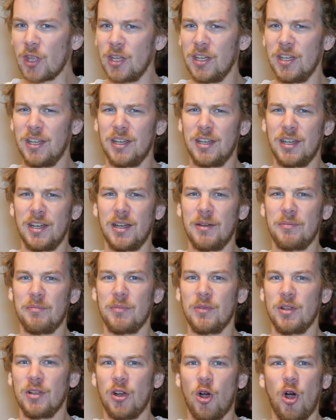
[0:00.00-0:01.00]

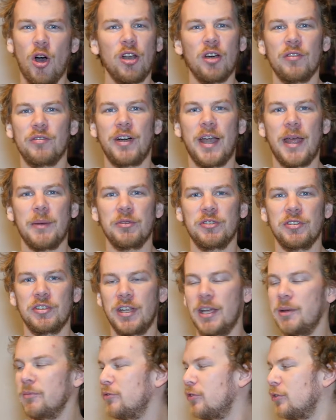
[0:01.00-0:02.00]
All over
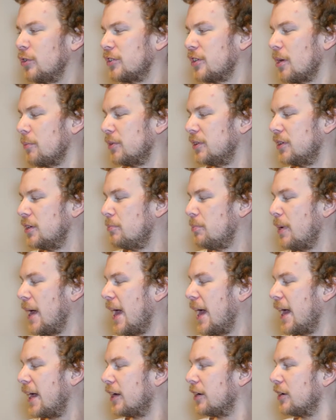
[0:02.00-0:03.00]
Amsterdam, for example in a
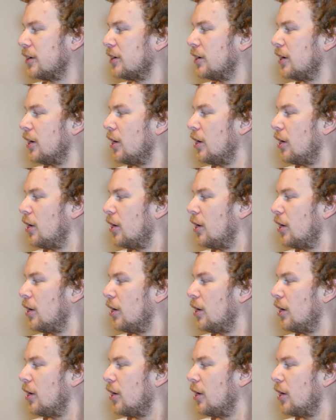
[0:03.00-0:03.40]
bank